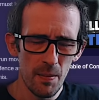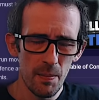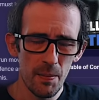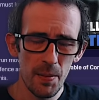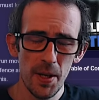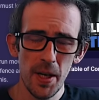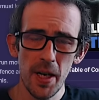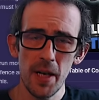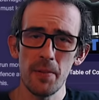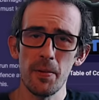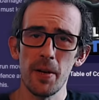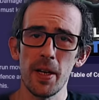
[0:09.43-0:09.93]

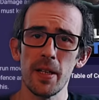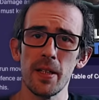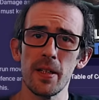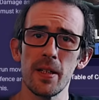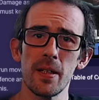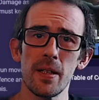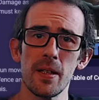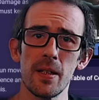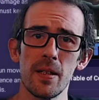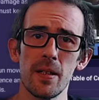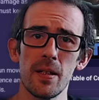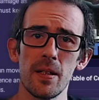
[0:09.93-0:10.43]
But anyway,
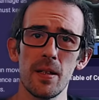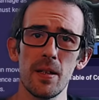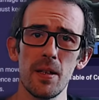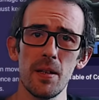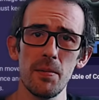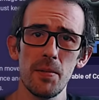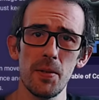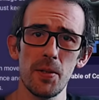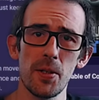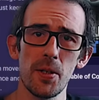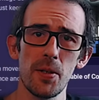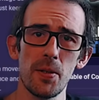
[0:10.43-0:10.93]
I'm
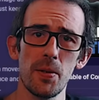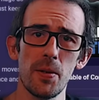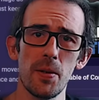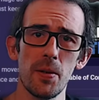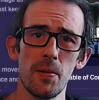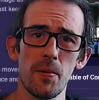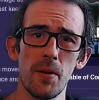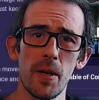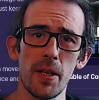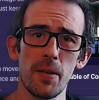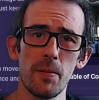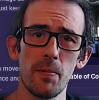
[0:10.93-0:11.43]
going to show you a
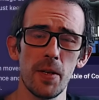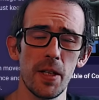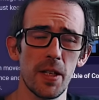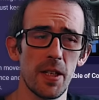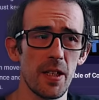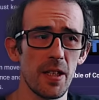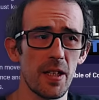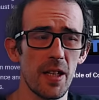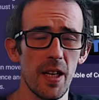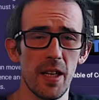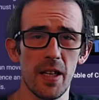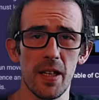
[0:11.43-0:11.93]
way we
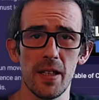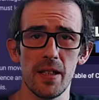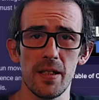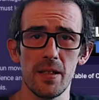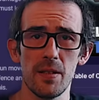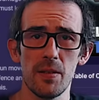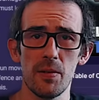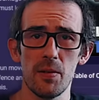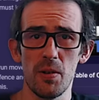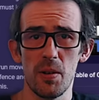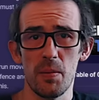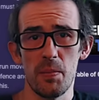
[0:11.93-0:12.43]
can get it,
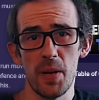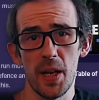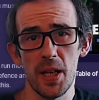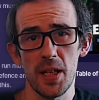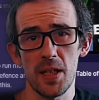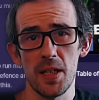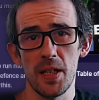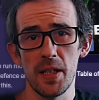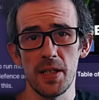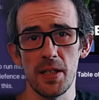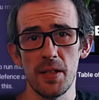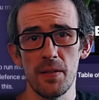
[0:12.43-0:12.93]
or a
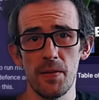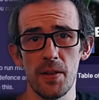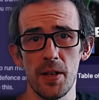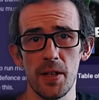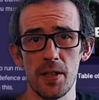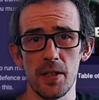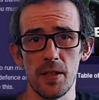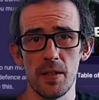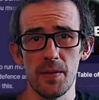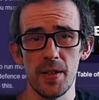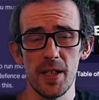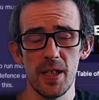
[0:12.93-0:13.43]
pixelated
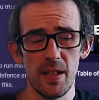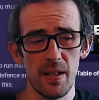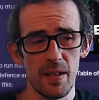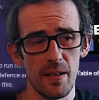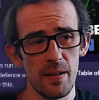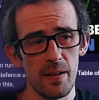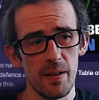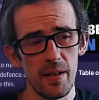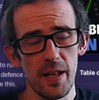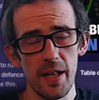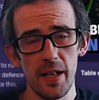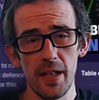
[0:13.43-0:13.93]
version of it,
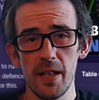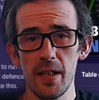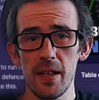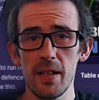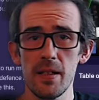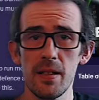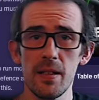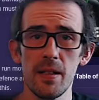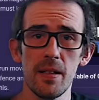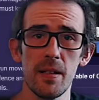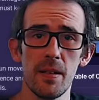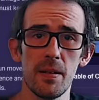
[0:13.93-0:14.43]
in
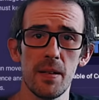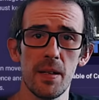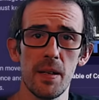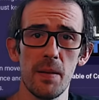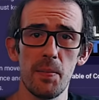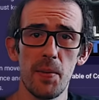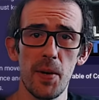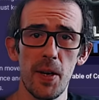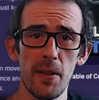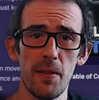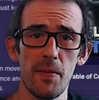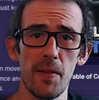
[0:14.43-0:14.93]

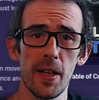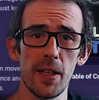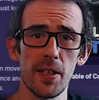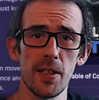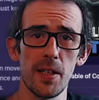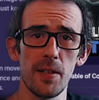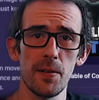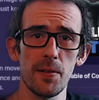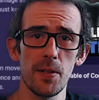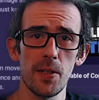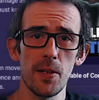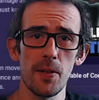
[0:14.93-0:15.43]
Path of
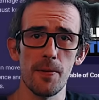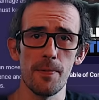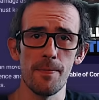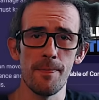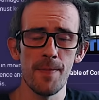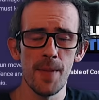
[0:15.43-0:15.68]
Exile 2.